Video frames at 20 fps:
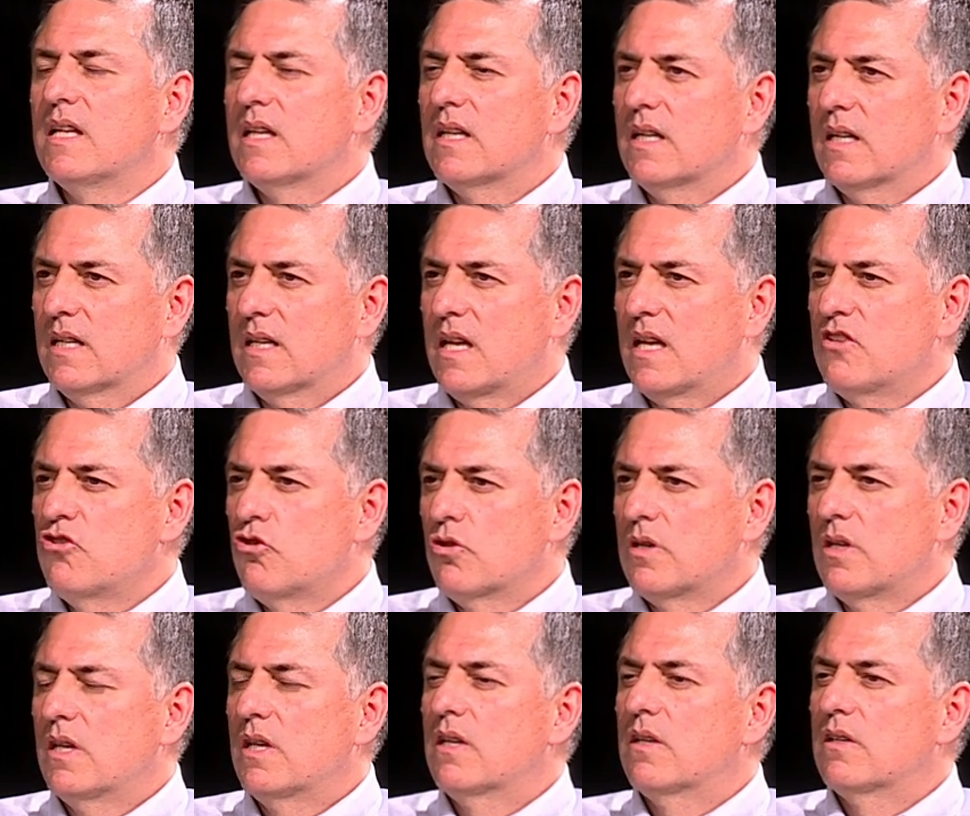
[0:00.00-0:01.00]
uh,
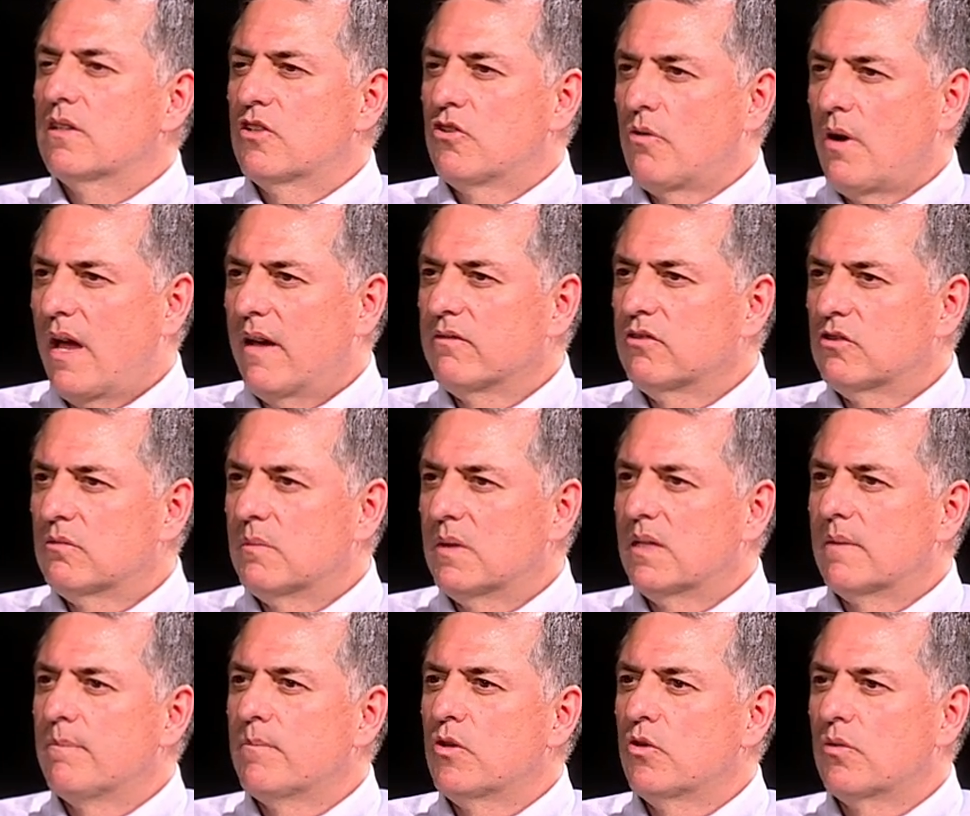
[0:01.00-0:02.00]
engineer
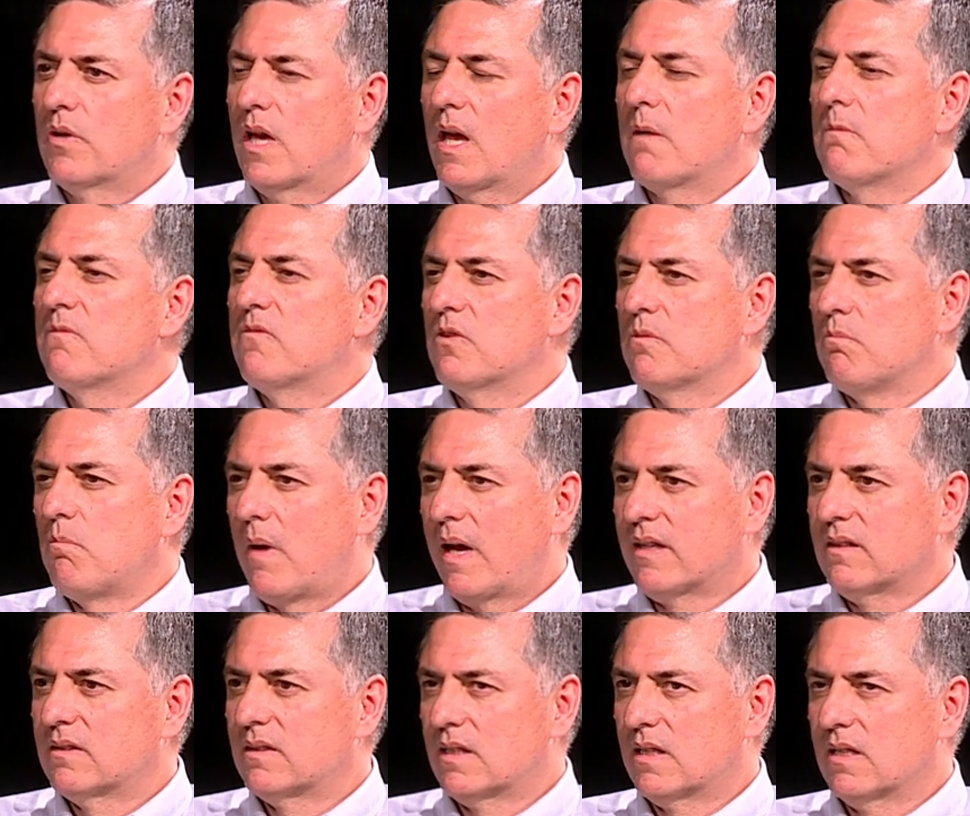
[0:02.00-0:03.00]
draftsman who came from
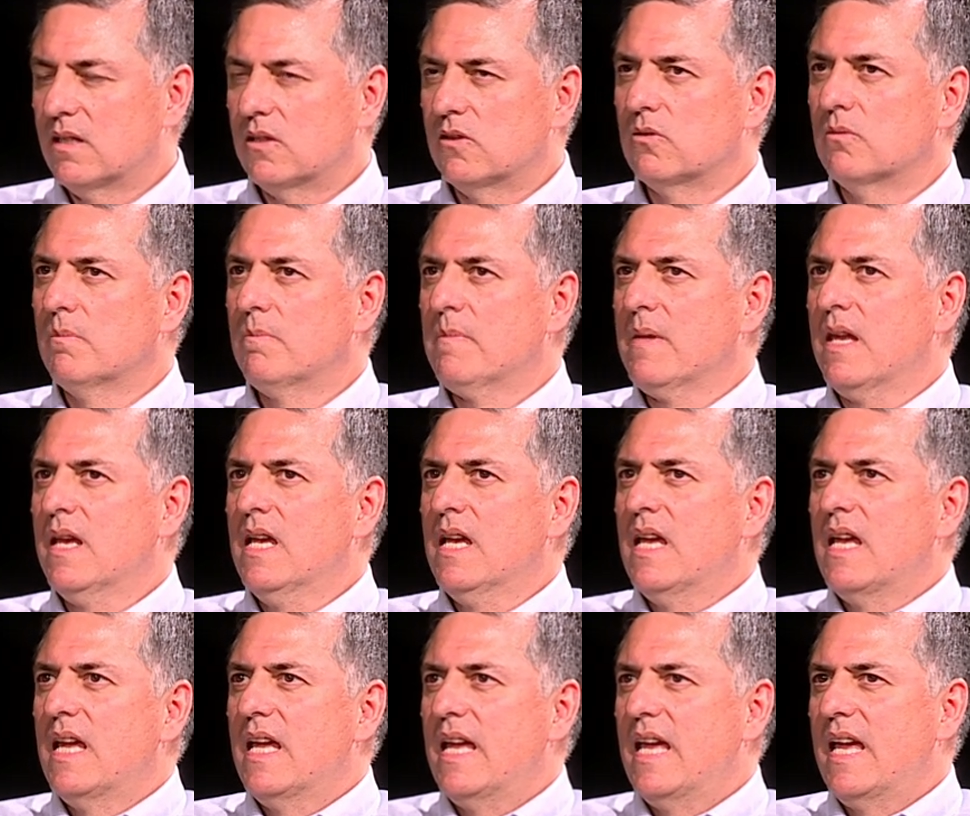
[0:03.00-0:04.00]
Mexico,
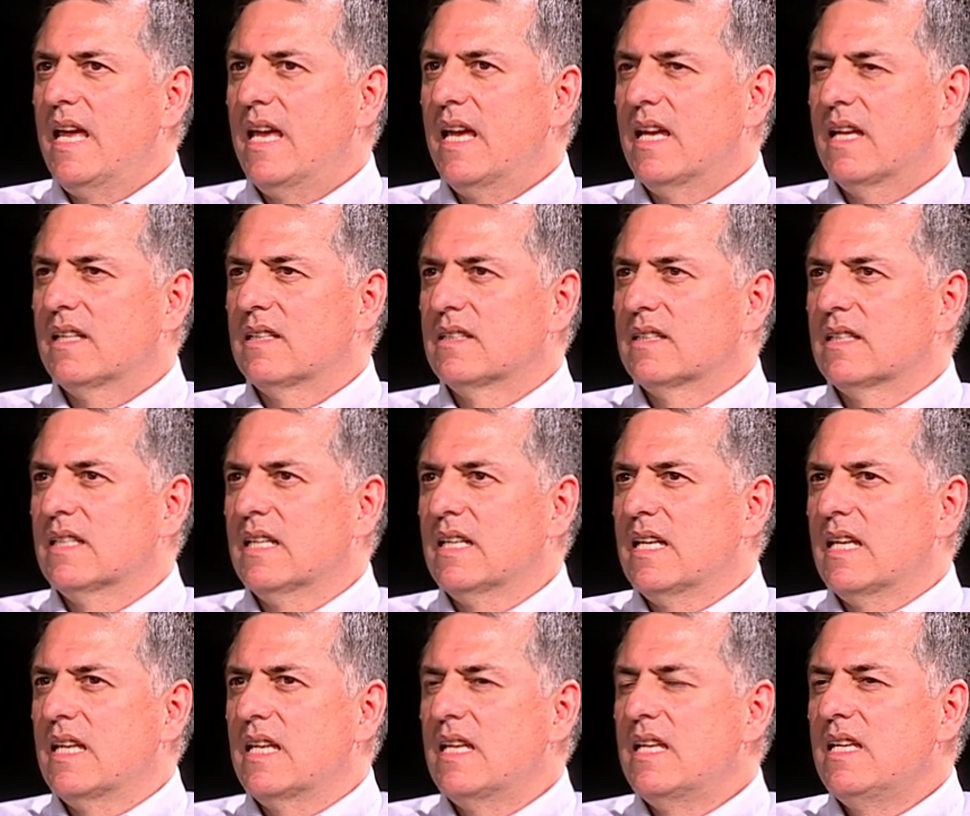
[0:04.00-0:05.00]
and
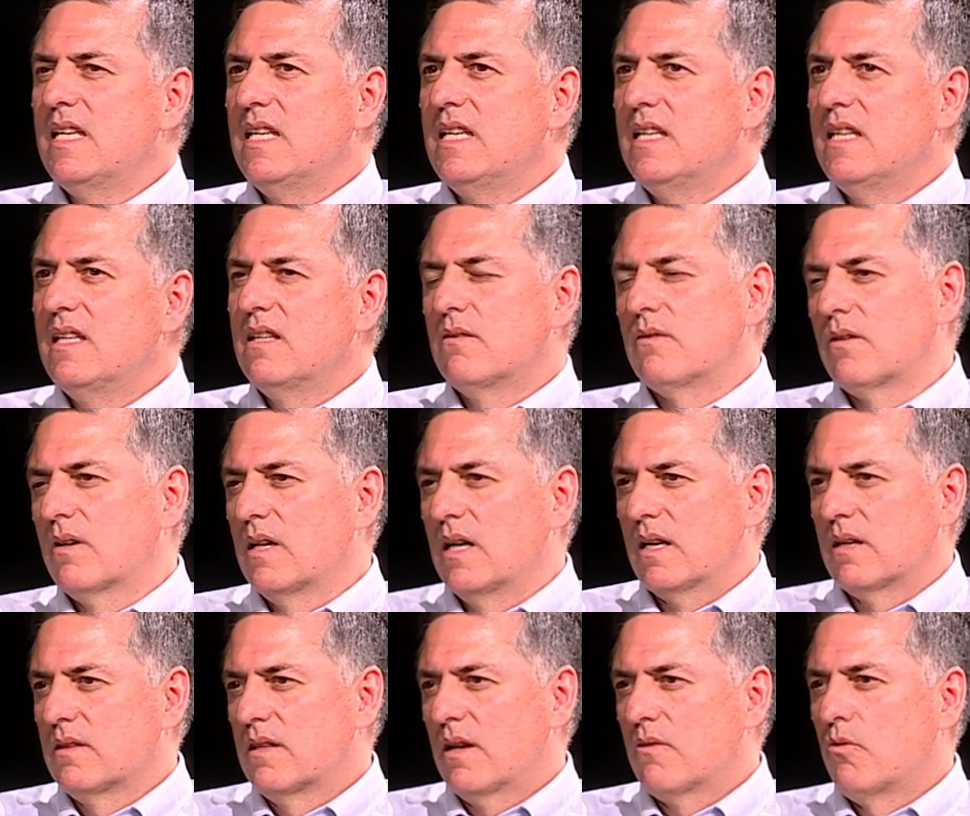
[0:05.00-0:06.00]
he
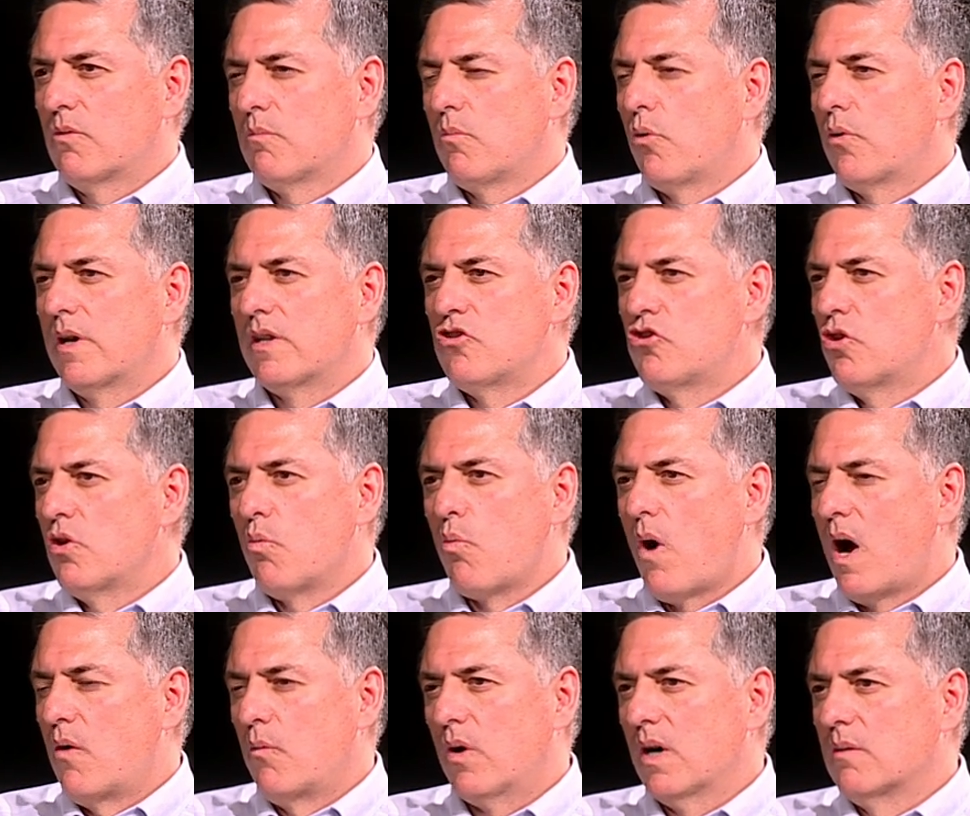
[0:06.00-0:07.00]
uh, they were born in
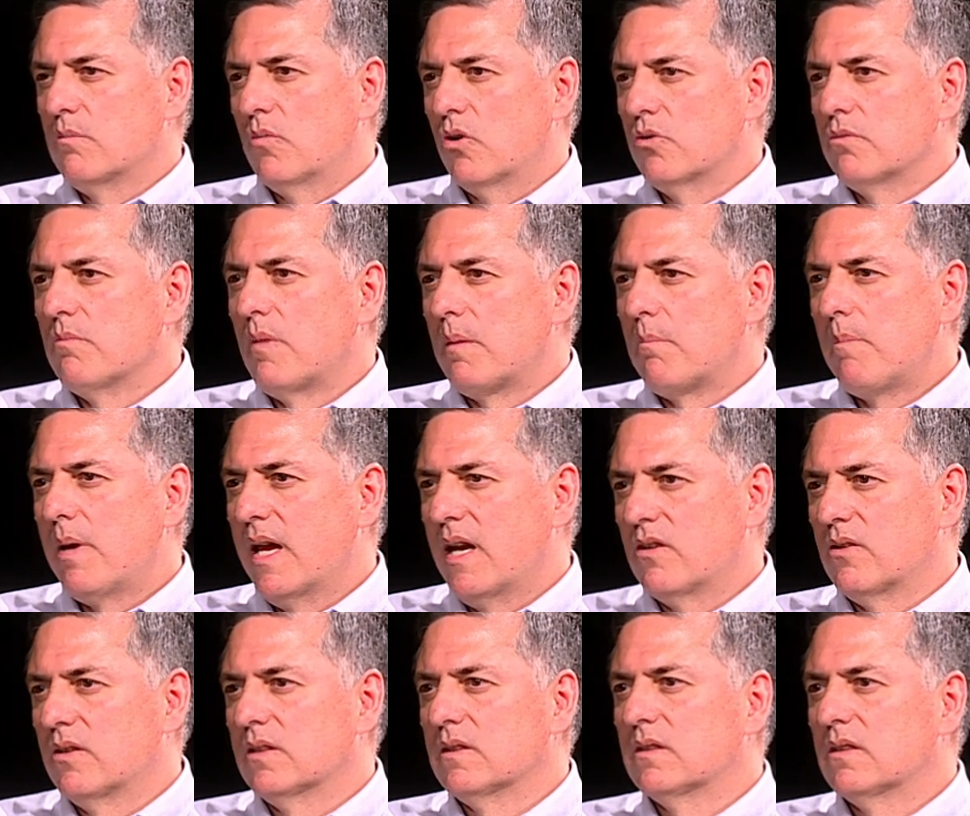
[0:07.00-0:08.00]
Chihuahua. Both my
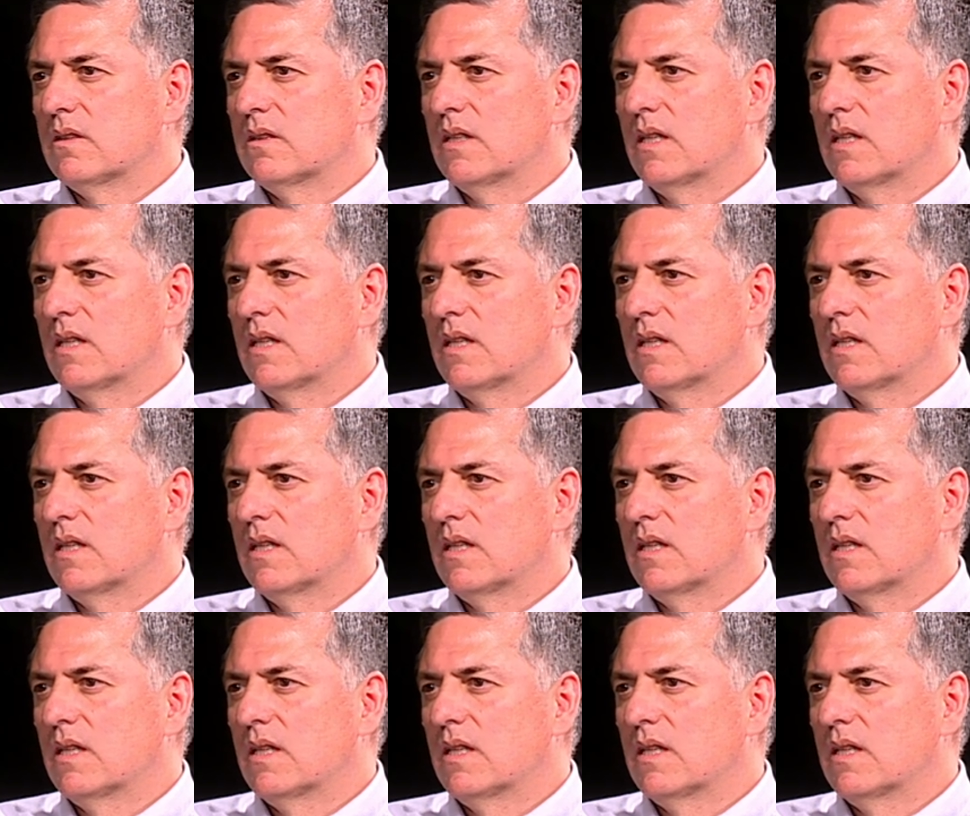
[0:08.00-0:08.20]
parents.